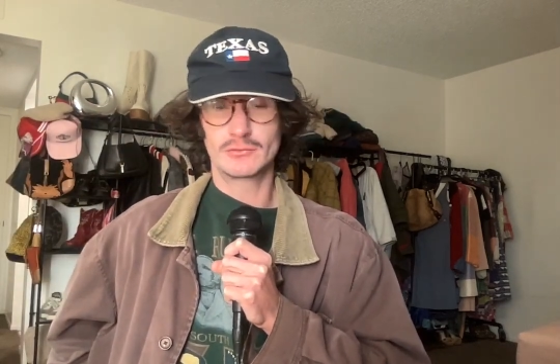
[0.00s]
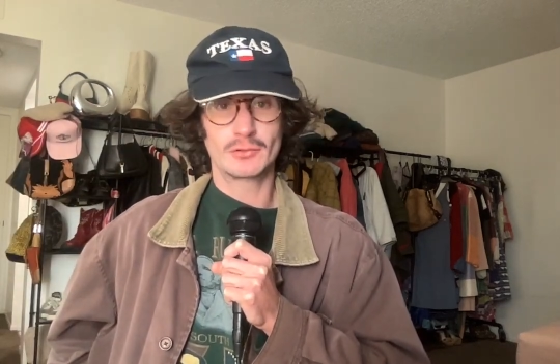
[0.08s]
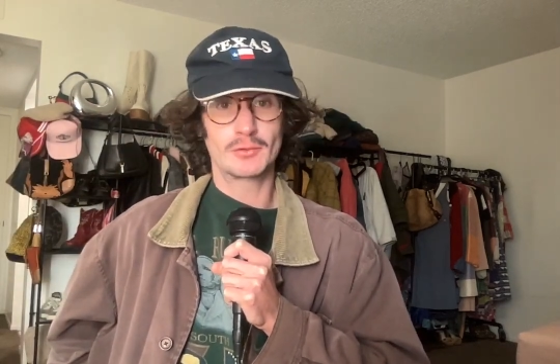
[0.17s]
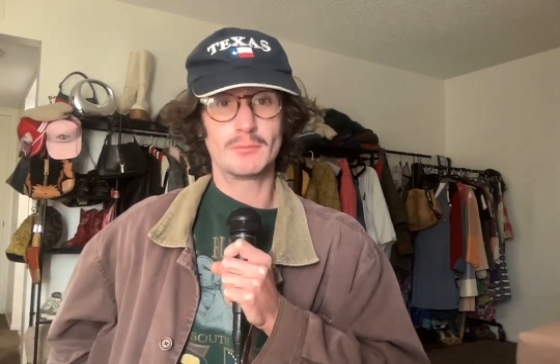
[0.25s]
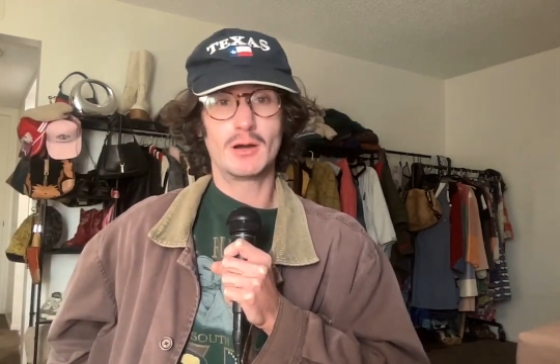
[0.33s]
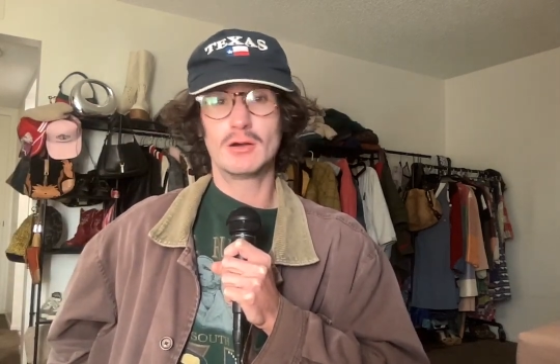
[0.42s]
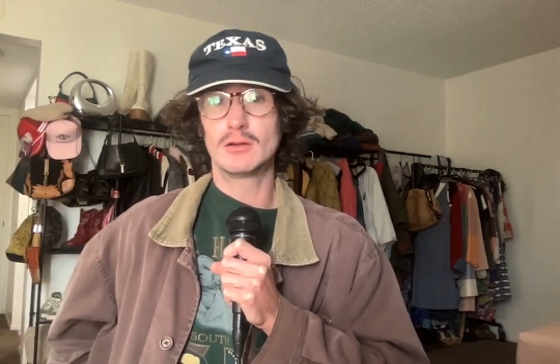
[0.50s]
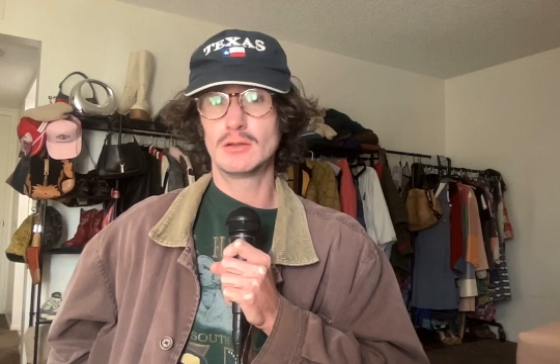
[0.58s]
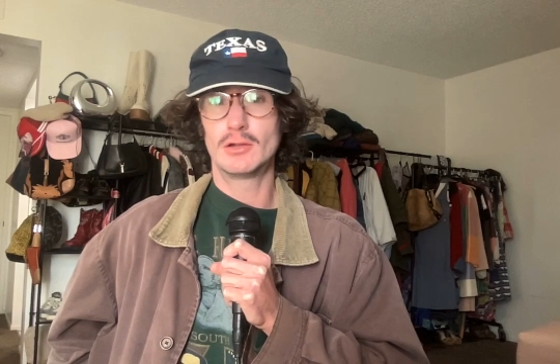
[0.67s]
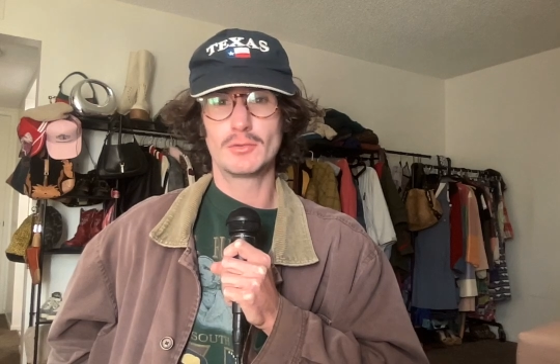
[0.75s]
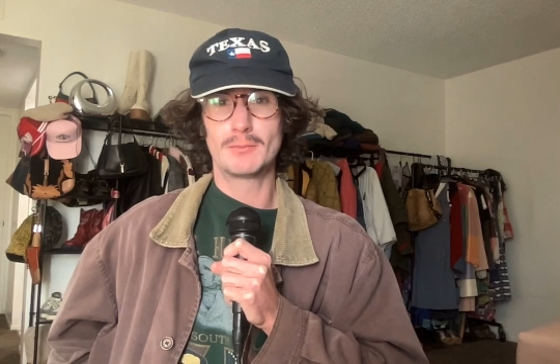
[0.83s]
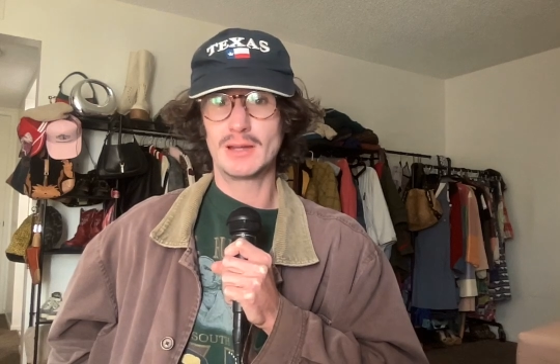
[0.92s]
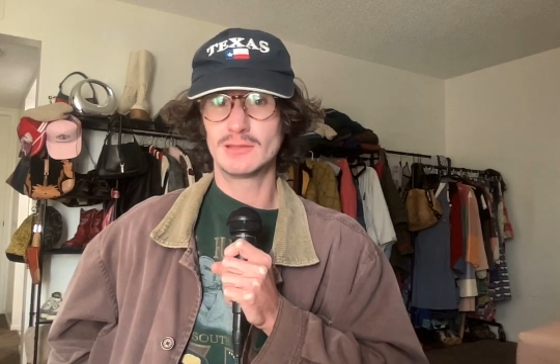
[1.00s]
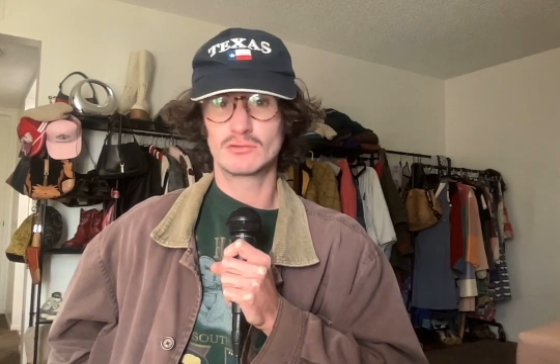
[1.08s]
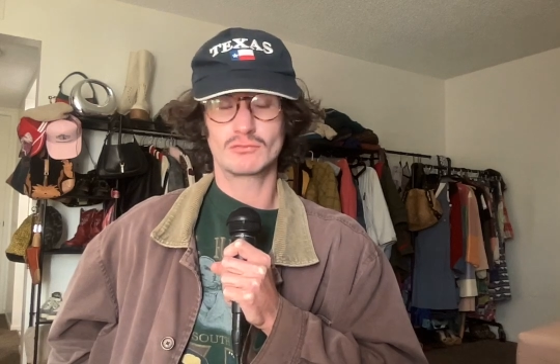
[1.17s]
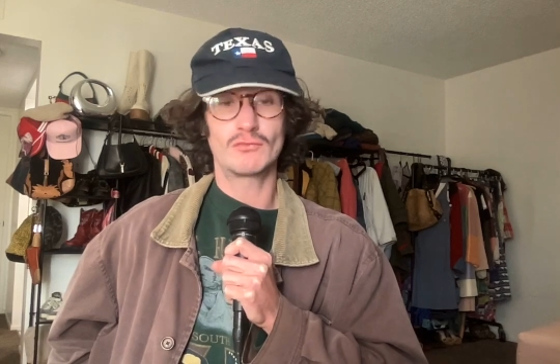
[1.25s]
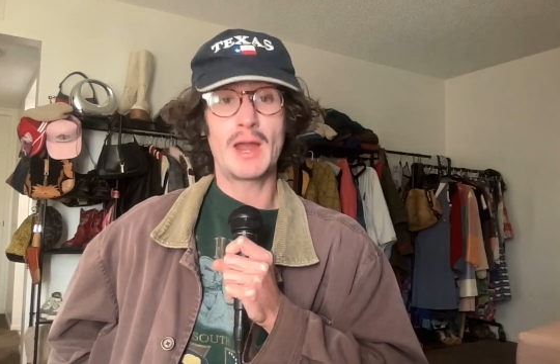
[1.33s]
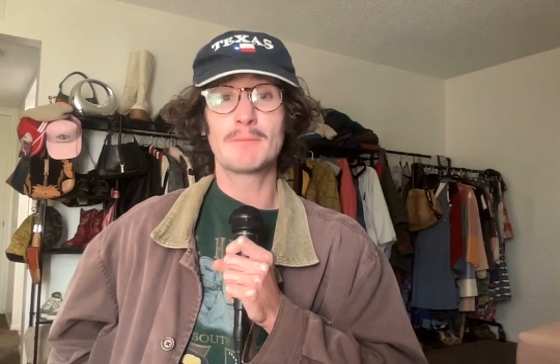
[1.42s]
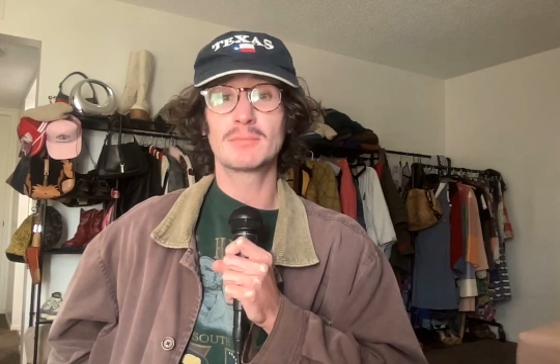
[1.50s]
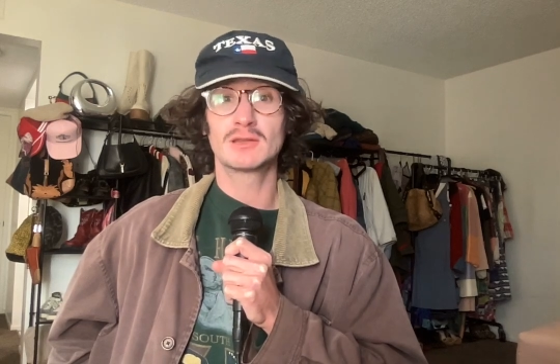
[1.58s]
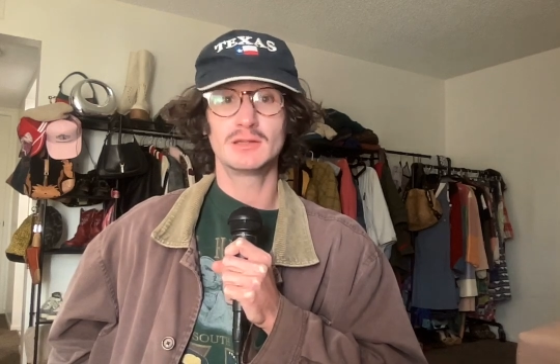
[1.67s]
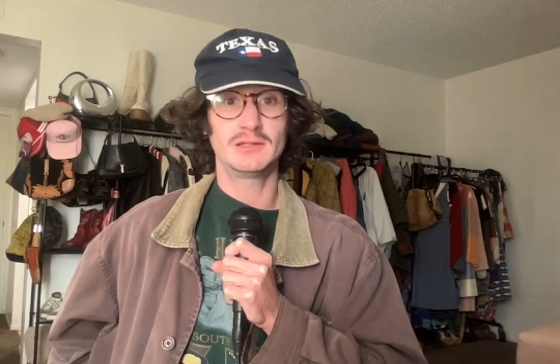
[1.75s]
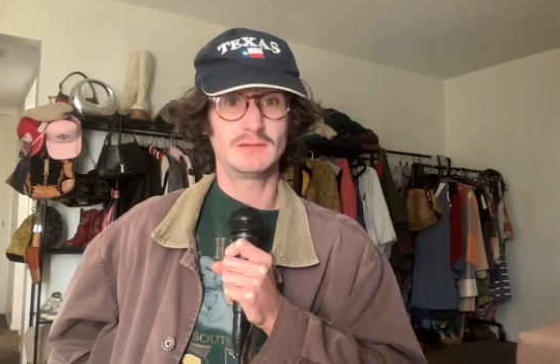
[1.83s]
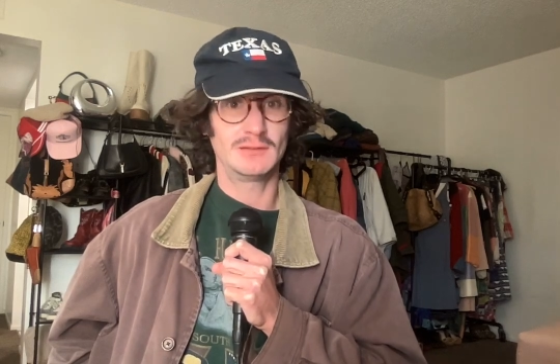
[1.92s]
her mind's
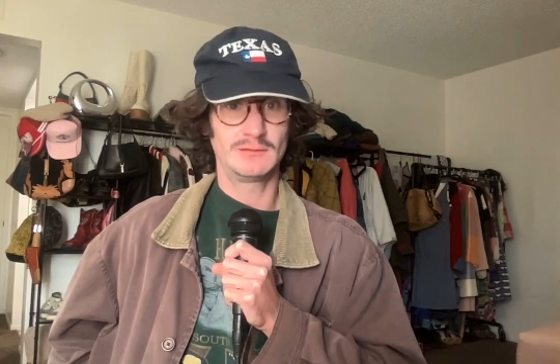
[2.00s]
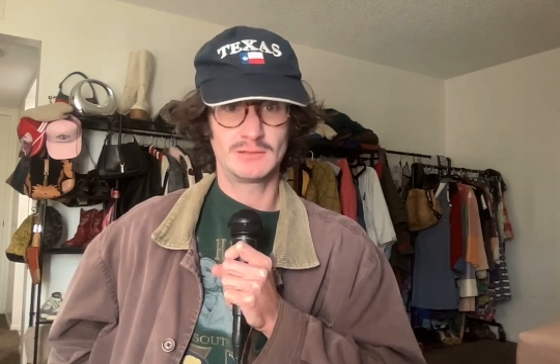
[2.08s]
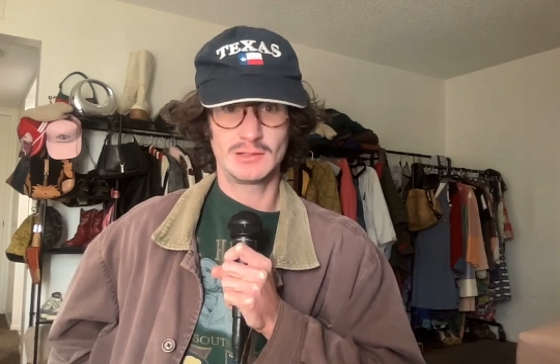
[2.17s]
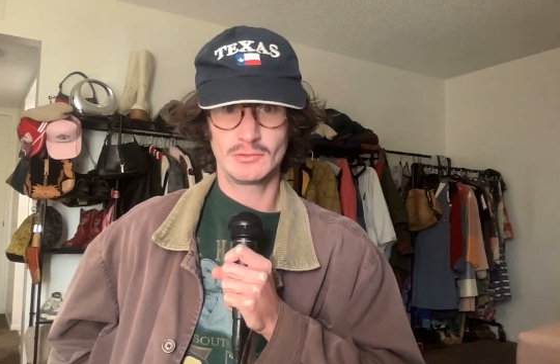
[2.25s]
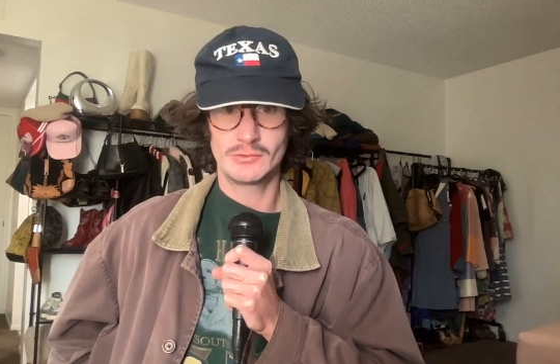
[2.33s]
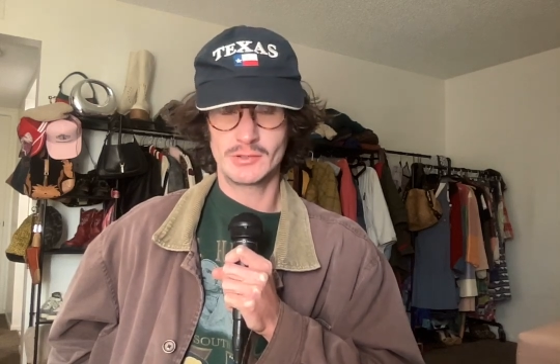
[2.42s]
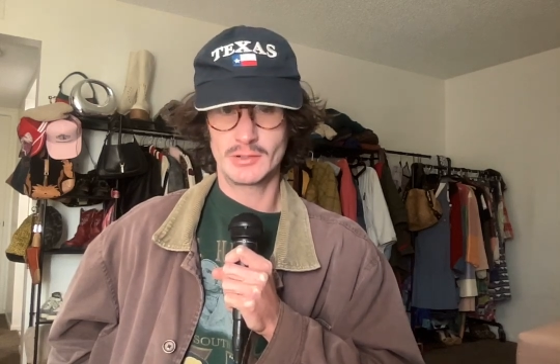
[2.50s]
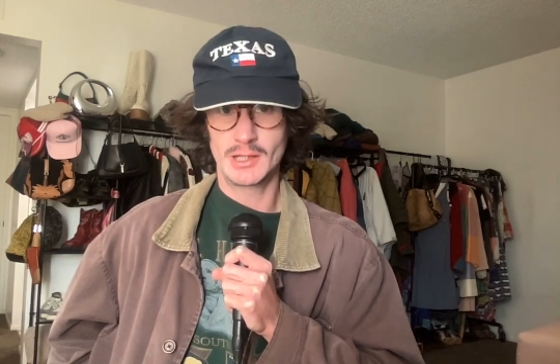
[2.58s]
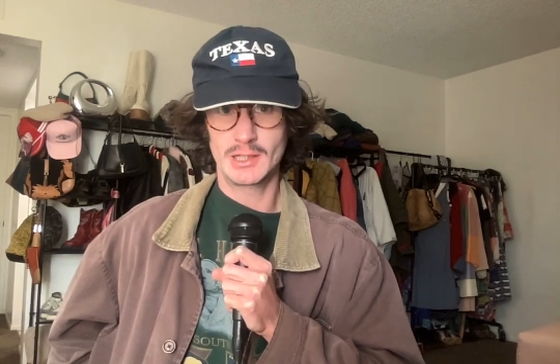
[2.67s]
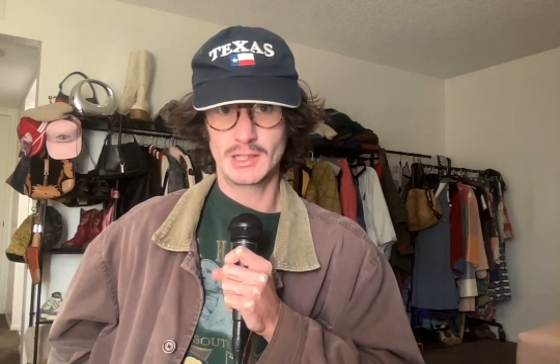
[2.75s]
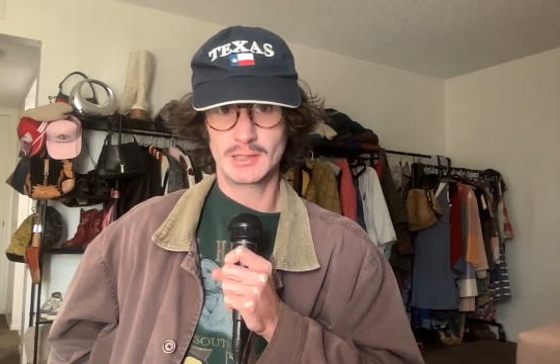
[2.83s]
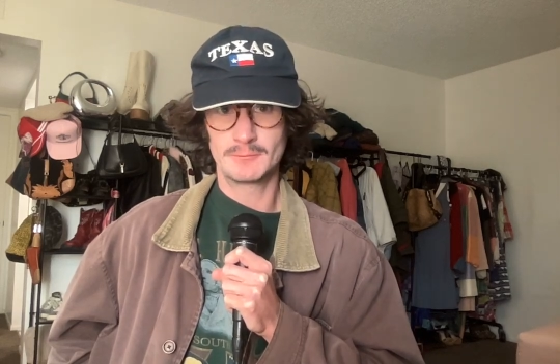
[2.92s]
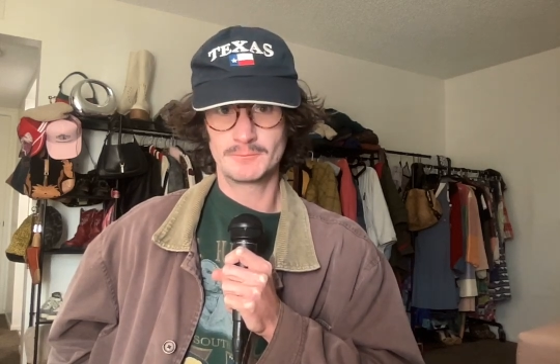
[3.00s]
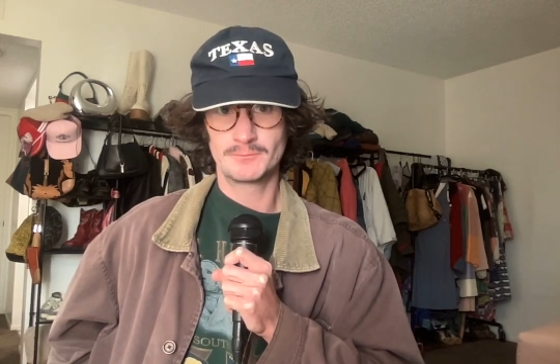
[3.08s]
rapidly deteriorating.